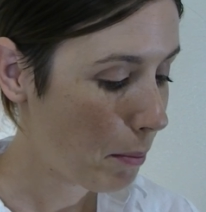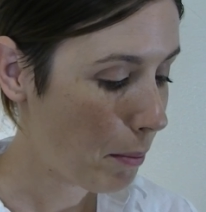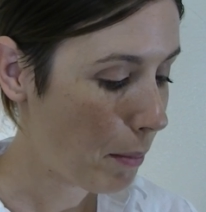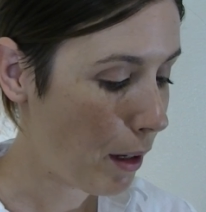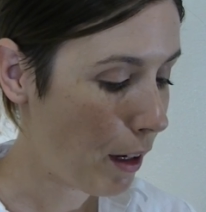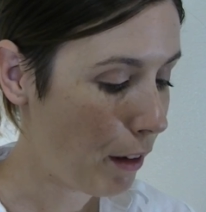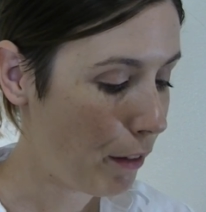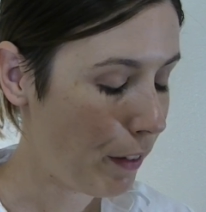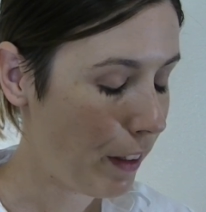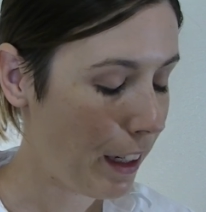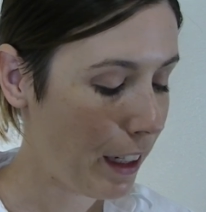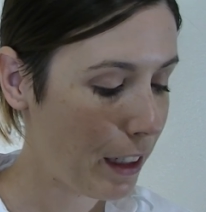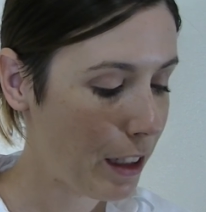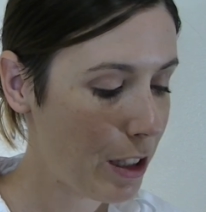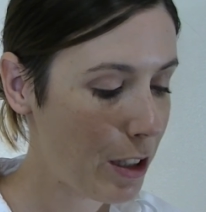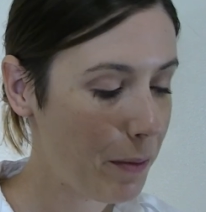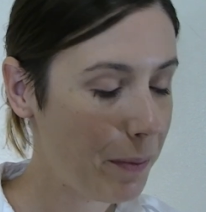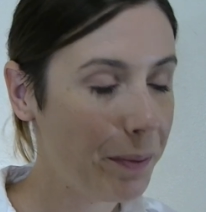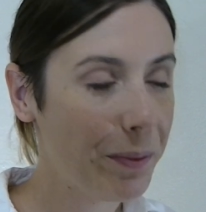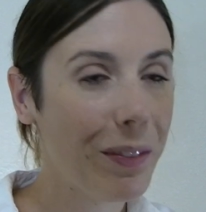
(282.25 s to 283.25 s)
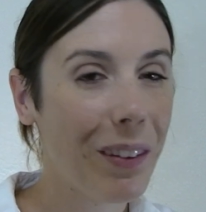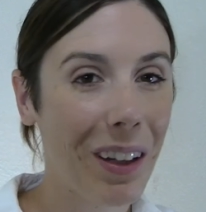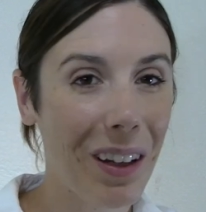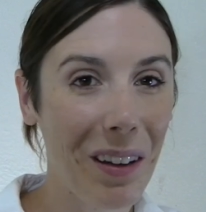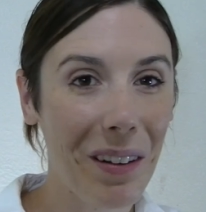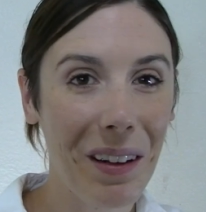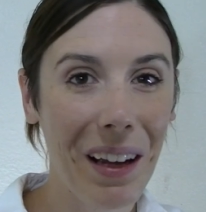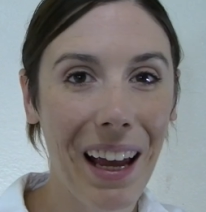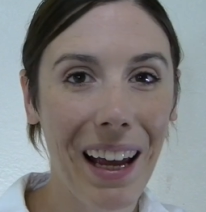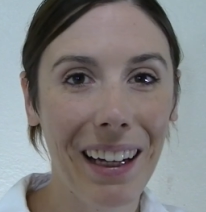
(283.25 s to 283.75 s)
Perfect.
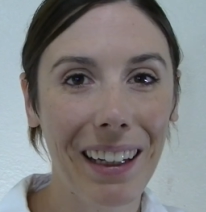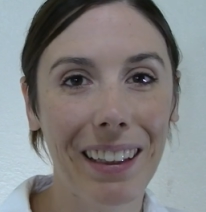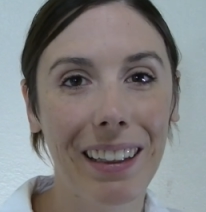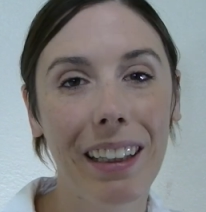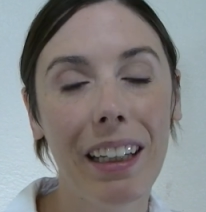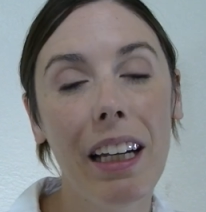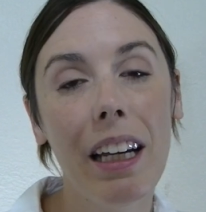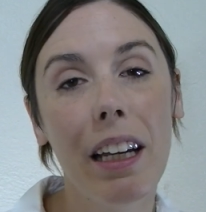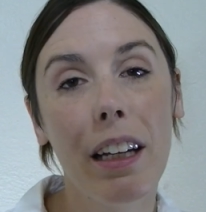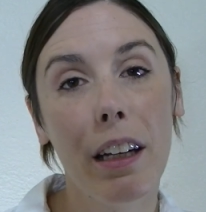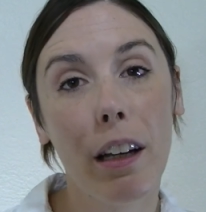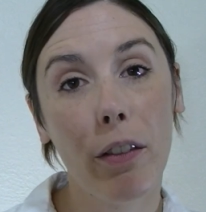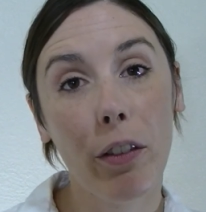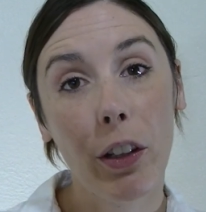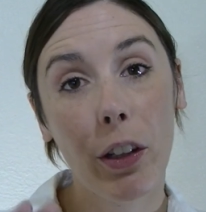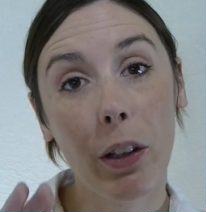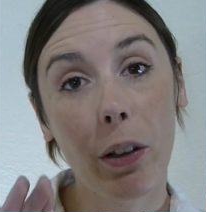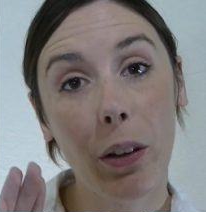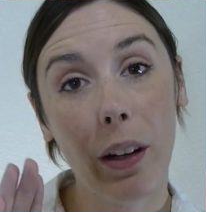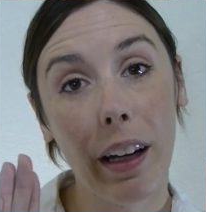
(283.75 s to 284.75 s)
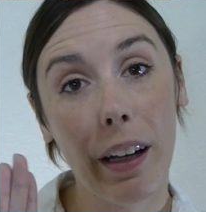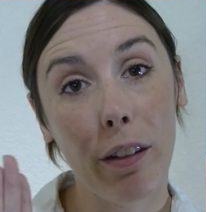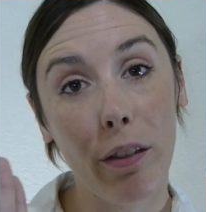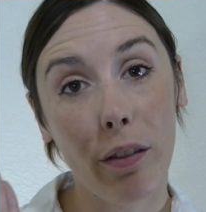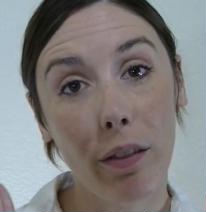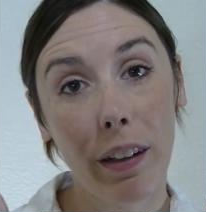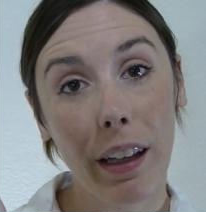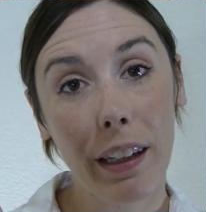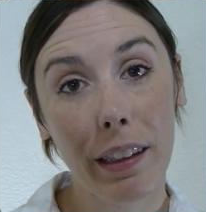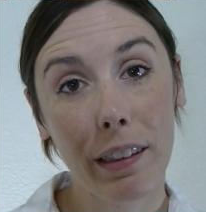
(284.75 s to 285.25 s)
Okay. If you could go ahead and
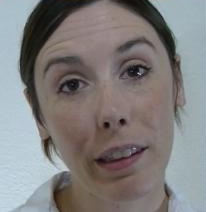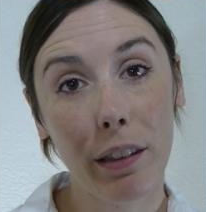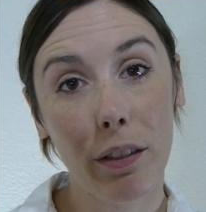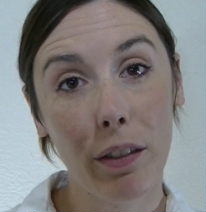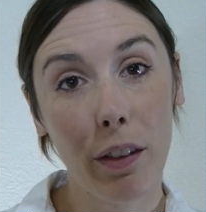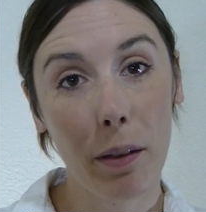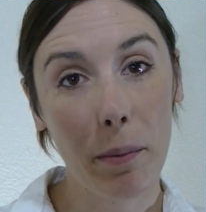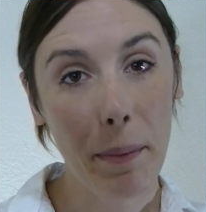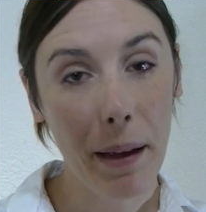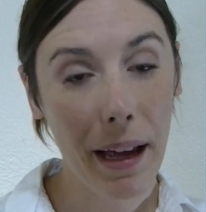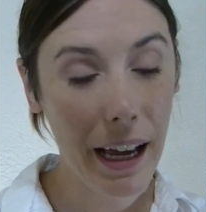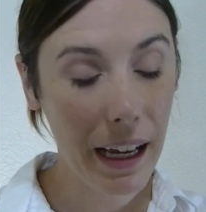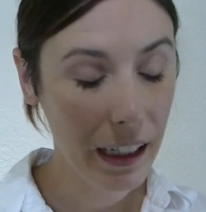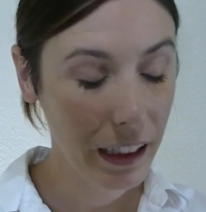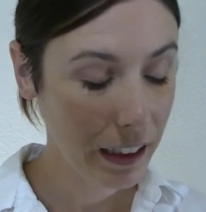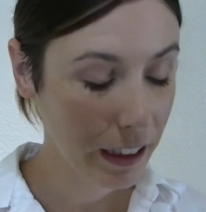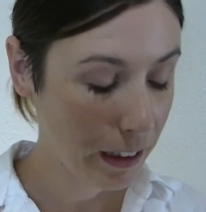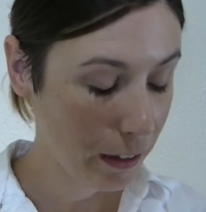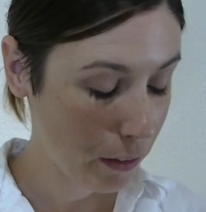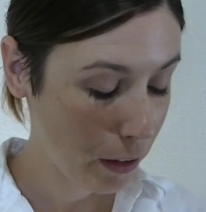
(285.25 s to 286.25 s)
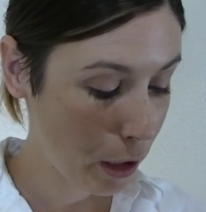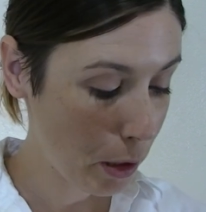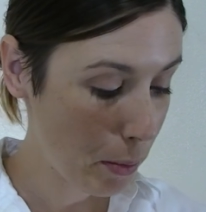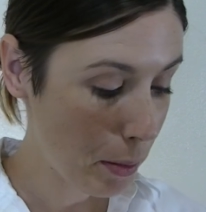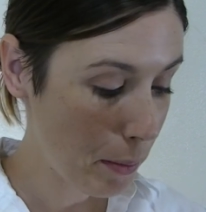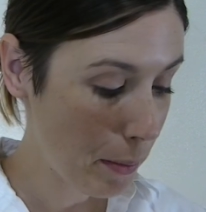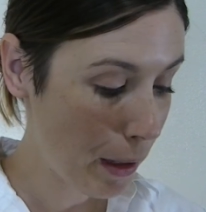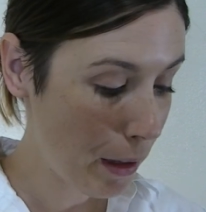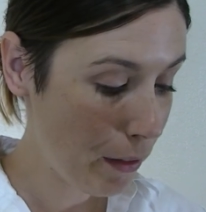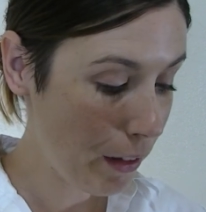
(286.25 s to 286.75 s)
flex your foot back, and I'm going to
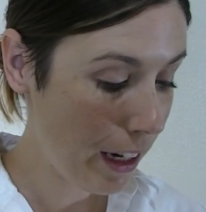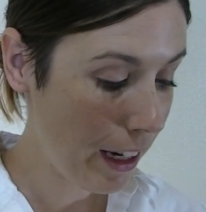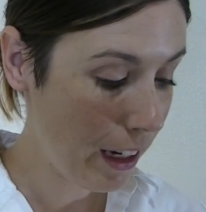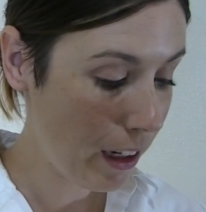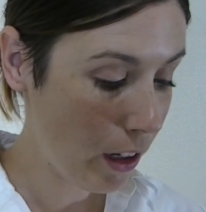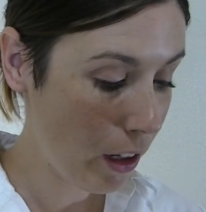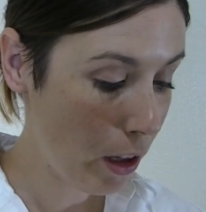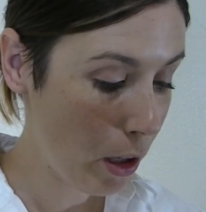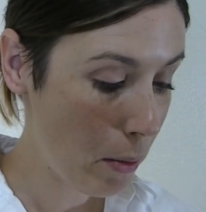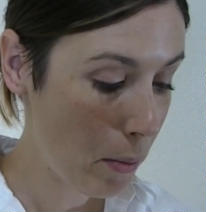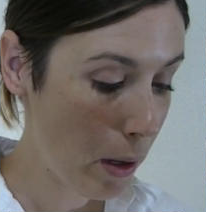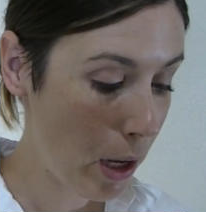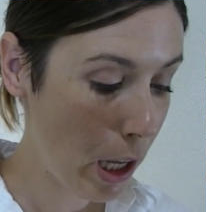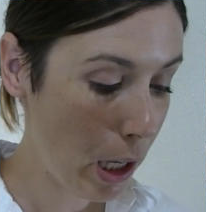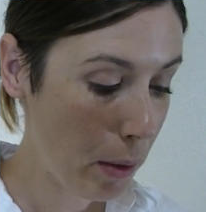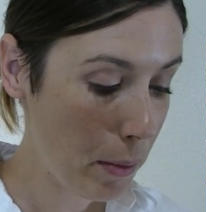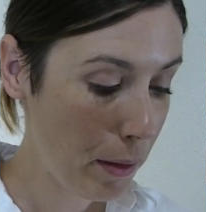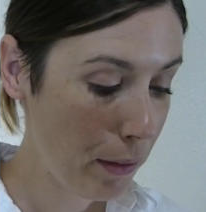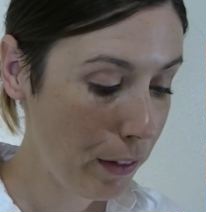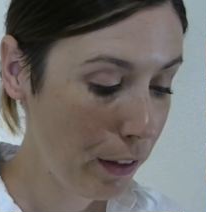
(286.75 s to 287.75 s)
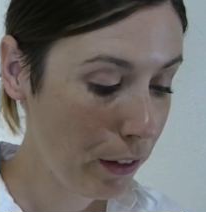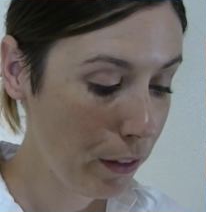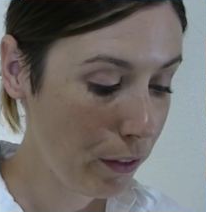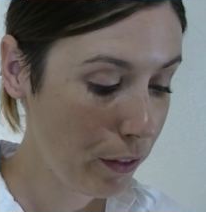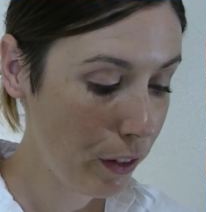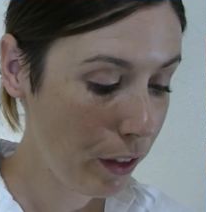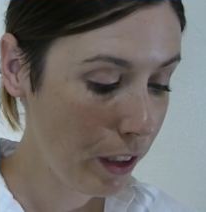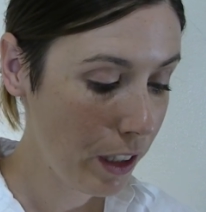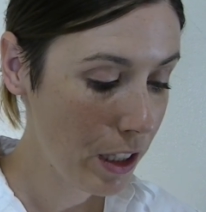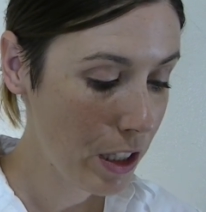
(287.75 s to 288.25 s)
put my hand on the bottom of your
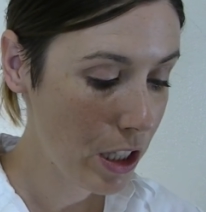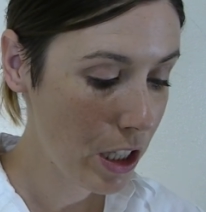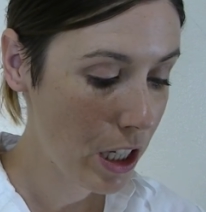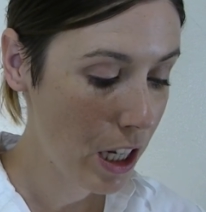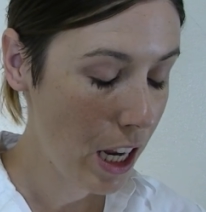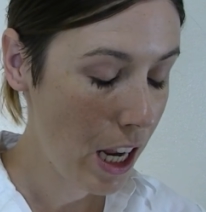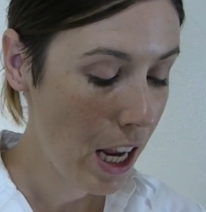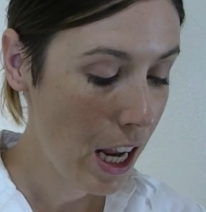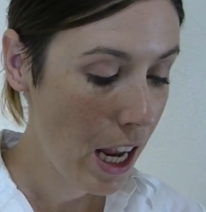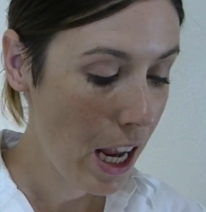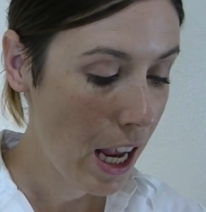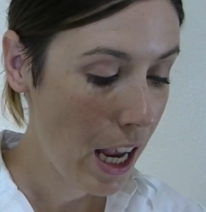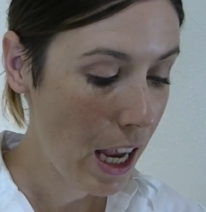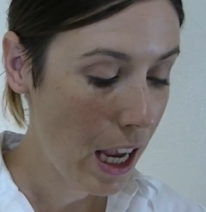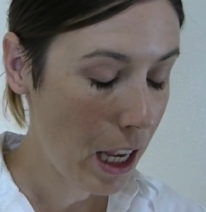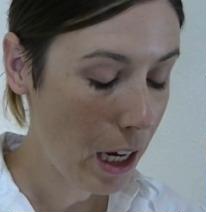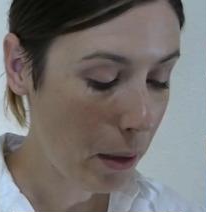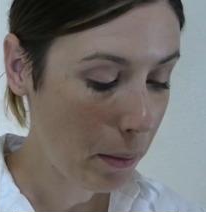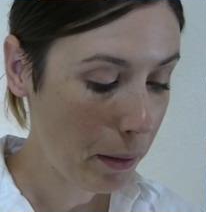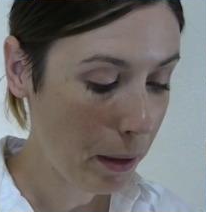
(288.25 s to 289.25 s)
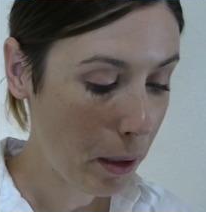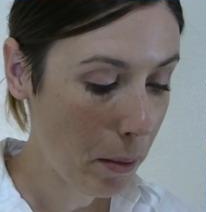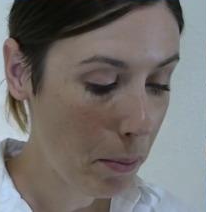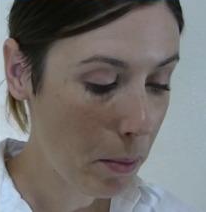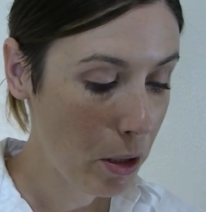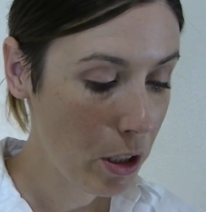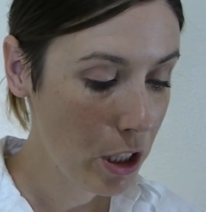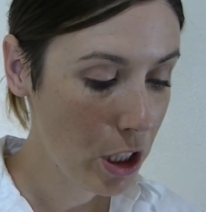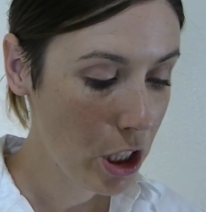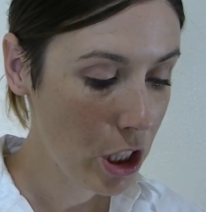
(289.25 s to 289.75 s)
foot, and I'm going to
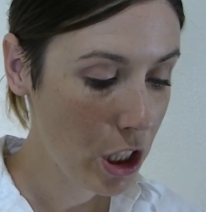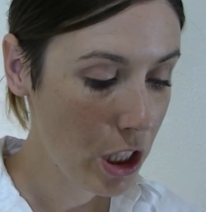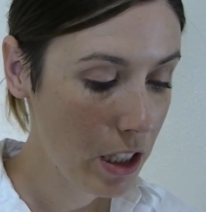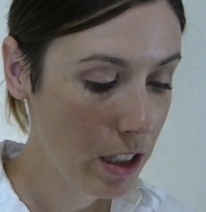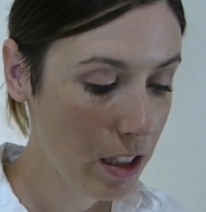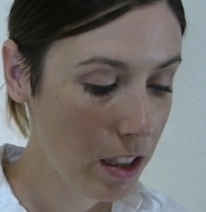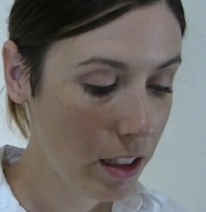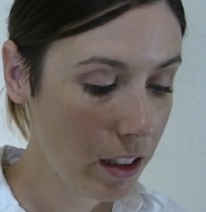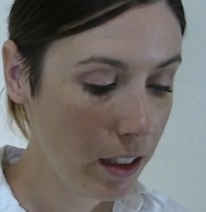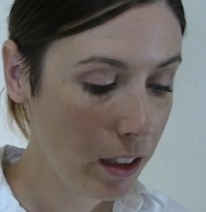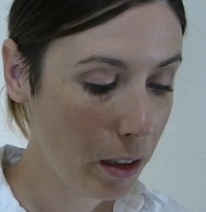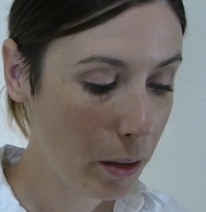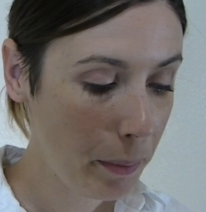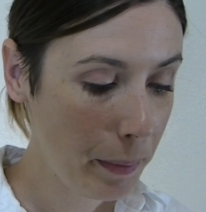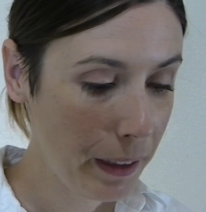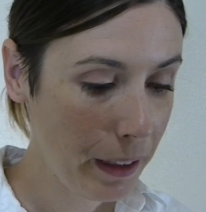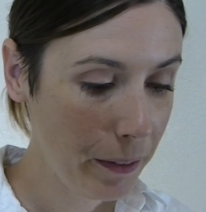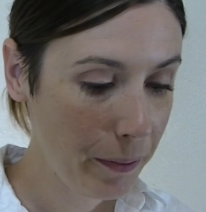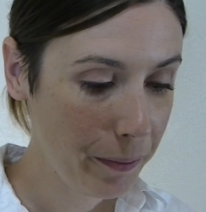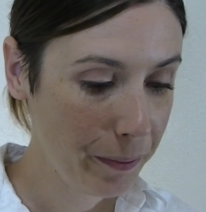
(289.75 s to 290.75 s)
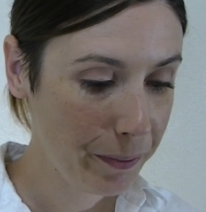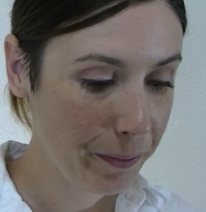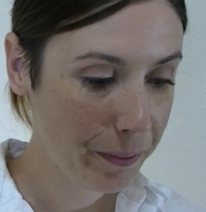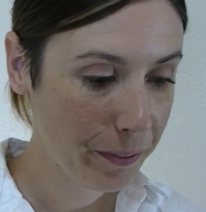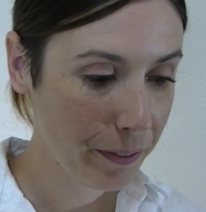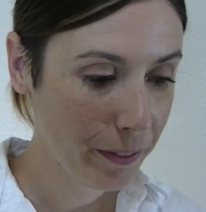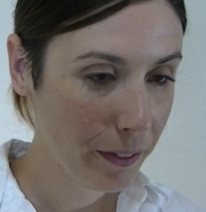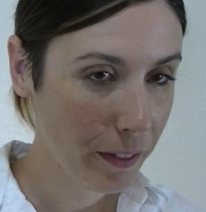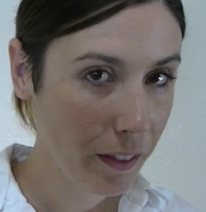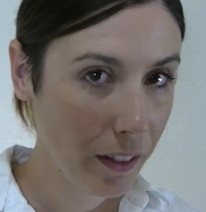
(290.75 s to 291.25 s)
push just a little bit.
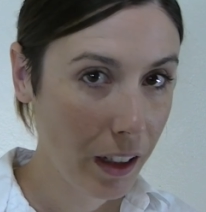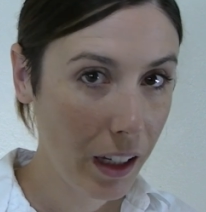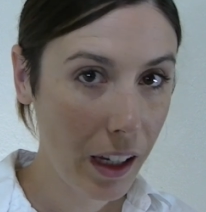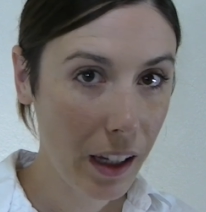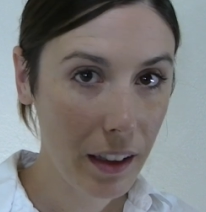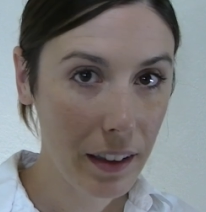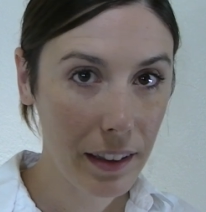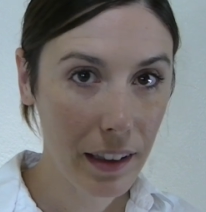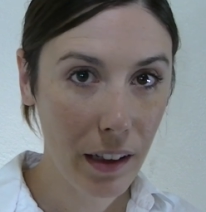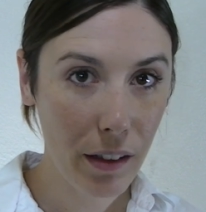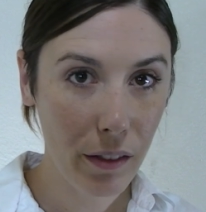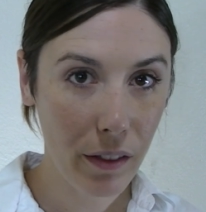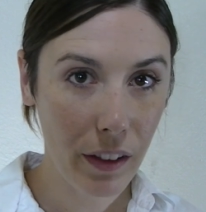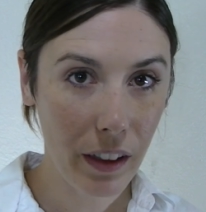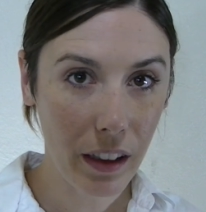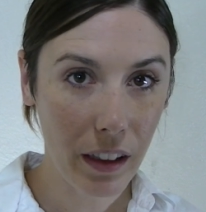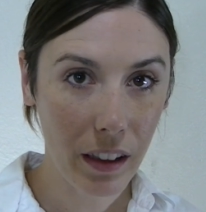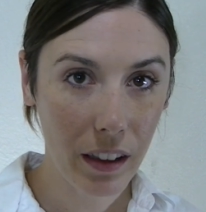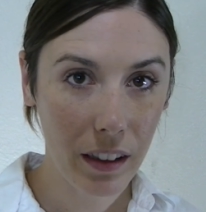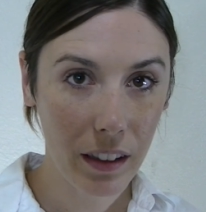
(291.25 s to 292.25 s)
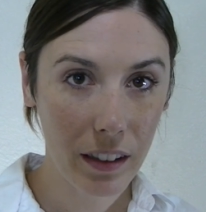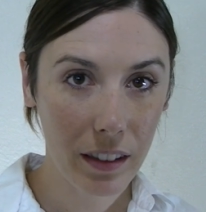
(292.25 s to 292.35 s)
How does that feel?